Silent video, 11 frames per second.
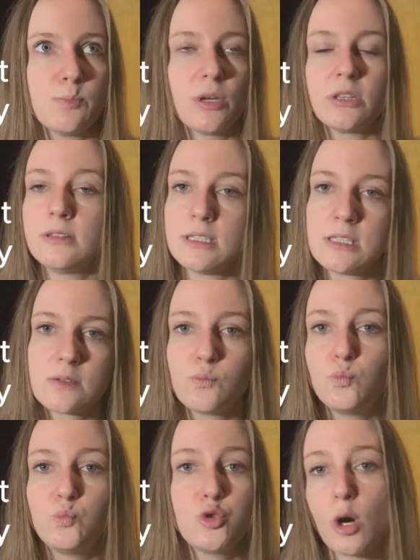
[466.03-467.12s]
but this
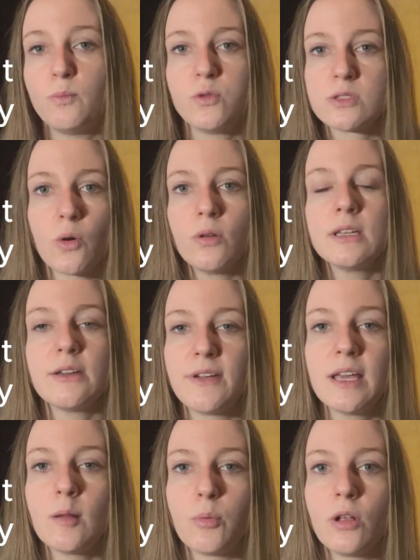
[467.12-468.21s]
job was only
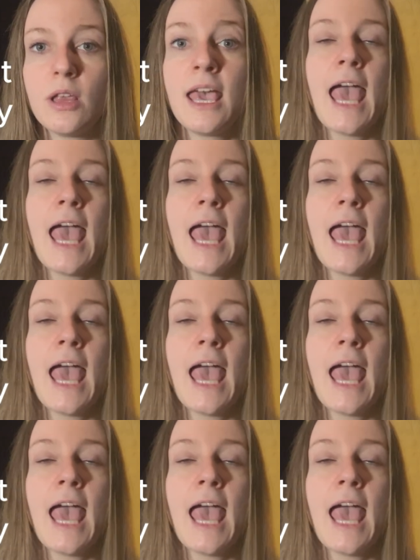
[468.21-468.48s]
available